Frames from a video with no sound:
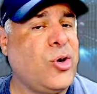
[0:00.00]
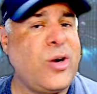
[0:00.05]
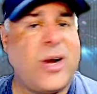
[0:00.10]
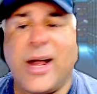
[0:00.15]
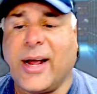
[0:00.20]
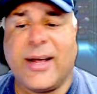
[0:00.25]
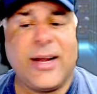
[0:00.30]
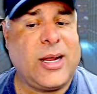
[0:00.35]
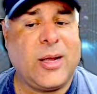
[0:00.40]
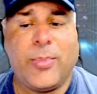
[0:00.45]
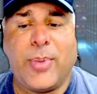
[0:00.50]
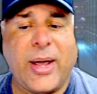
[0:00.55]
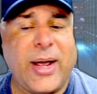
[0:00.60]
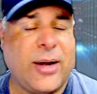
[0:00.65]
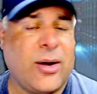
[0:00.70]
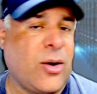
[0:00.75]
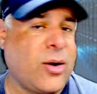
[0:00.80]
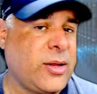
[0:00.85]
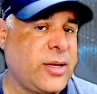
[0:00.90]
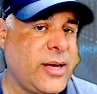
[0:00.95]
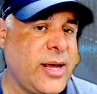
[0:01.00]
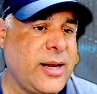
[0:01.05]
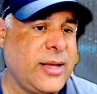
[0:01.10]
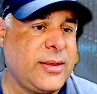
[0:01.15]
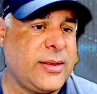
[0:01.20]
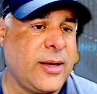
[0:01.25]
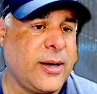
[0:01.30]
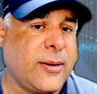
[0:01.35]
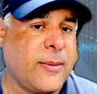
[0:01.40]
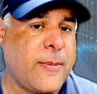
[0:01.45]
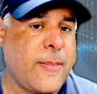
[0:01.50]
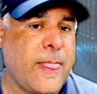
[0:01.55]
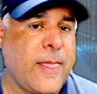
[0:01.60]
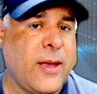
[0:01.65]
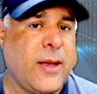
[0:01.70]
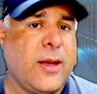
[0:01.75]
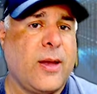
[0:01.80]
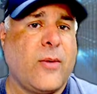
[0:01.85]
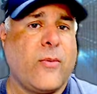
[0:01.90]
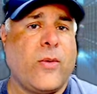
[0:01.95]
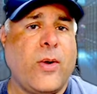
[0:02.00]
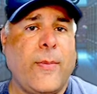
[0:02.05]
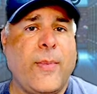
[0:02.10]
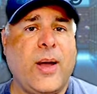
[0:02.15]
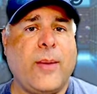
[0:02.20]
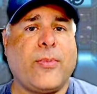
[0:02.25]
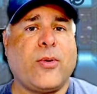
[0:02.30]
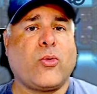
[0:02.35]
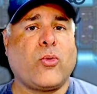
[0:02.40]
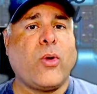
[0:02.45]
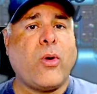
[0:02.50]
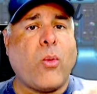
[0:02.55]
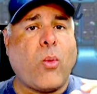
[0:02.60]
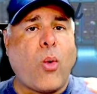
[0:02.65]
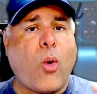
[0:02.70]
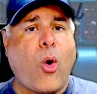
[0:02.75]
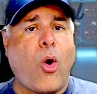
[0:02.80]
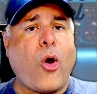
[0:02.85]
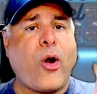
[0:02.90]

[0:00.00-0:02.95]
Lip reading: not getting paid hardly anything. Remember, reward